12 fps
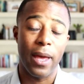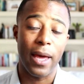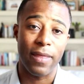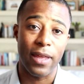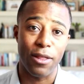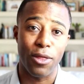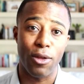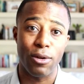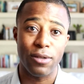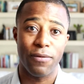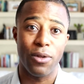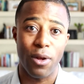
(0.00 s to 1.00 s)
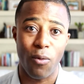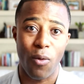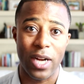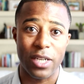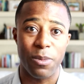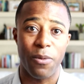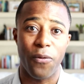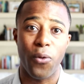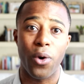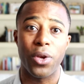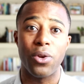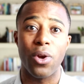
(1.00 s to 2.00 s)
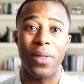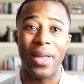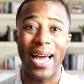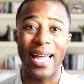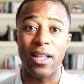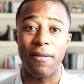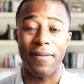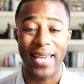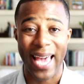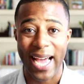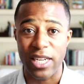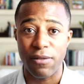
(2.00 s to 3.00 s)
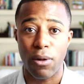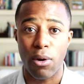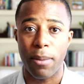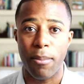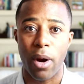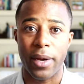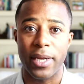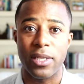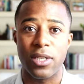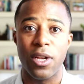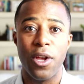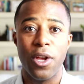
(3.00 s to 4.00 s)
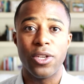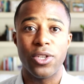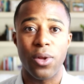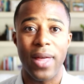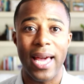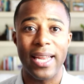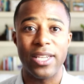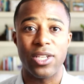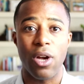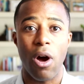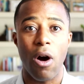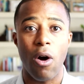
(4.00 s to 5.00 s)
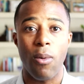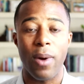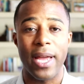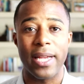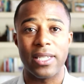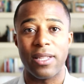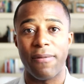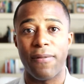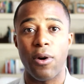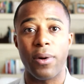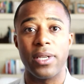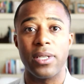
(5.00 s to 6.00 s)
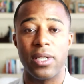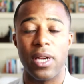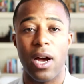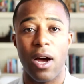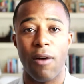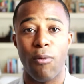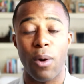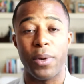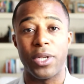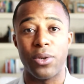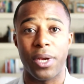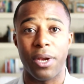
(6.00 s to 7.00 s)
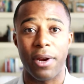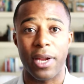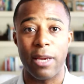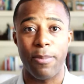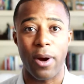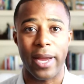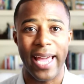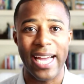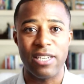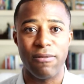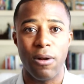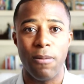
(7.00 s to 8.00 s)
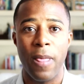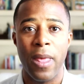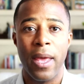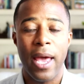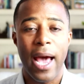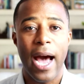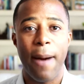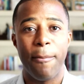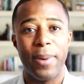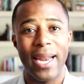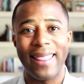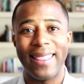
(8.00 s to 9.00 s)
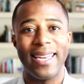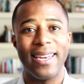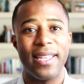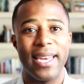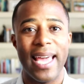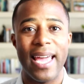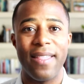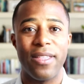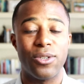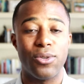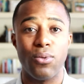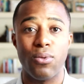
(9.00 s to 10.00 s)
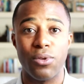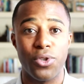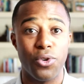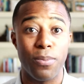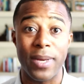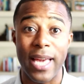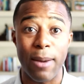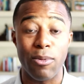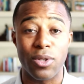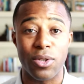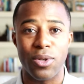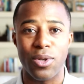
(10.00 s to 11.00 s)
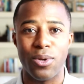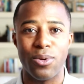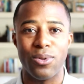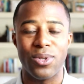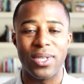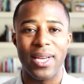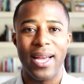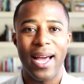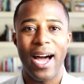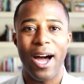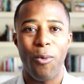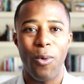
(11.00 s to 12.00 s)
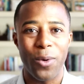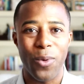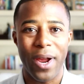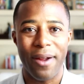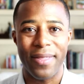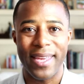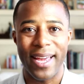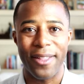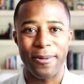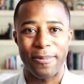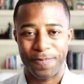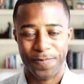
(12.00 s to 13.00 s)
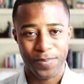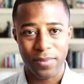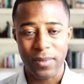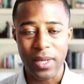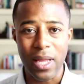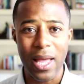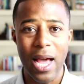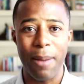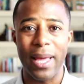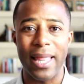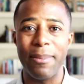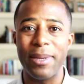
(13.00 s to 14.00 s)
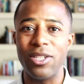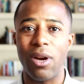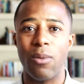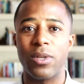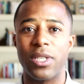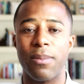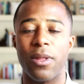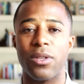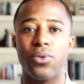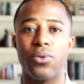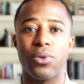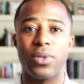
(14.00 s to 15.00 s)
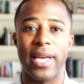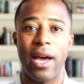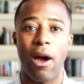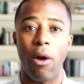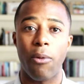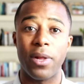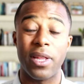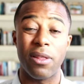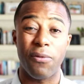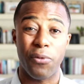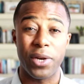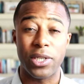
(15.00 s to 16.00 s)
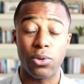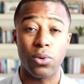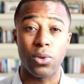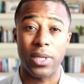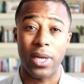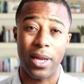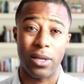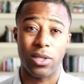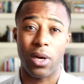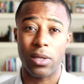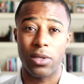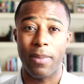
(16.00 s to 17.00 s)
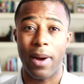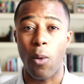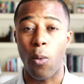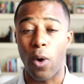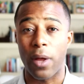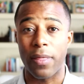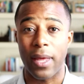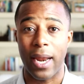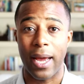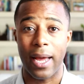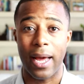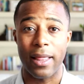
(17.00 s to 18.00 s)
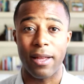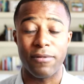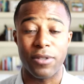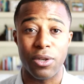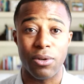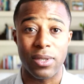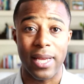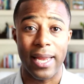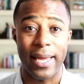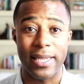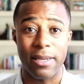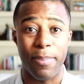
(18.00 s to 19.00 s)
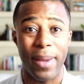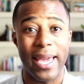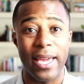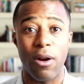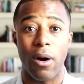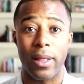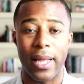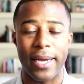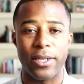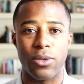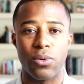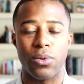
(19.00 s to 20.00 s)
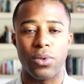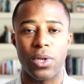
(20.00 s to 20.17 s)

I think those of you that have watched me before, you know that I love cash flowing markets. So that is always the focus of what we do here at Keep On Cash Flow. But at the end of the day, the tools you'll be able to use one way or the other. And let me start with some of the tools that are really the free tools, and then I'll talk to you about one that I love to use that is a paid online tool.